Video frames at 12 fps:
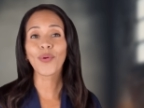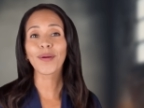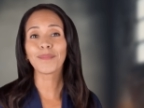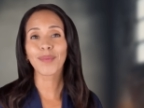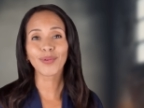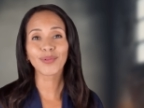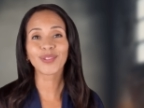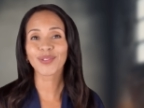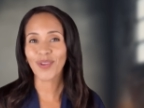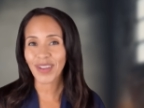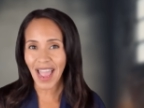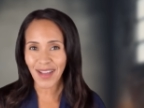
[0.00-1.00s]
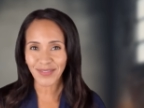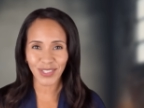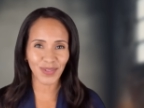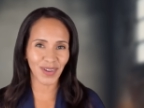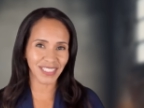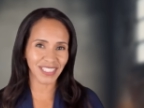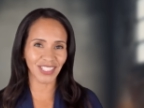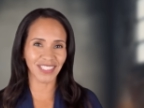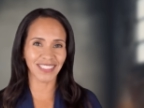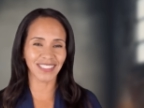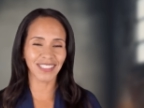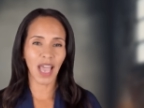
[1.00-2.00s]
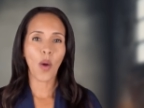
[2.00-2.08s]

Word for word: most sought after questions.